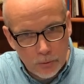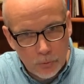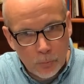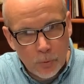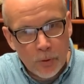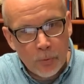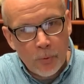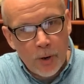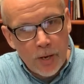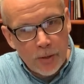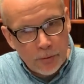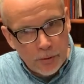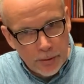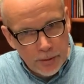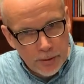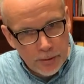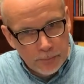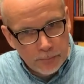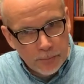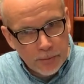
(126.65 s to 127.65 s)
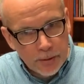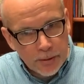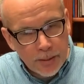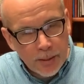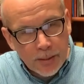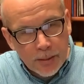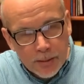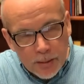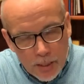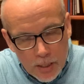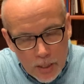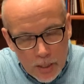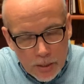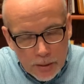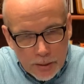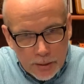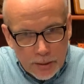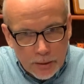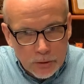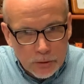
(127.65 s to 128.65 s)
We wait on him. Kind of
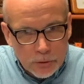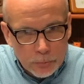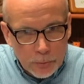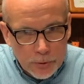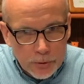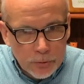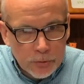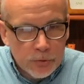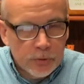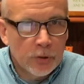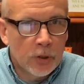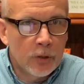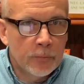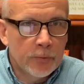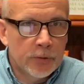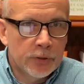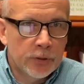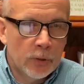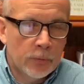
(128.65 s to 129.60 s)
because we do sermons.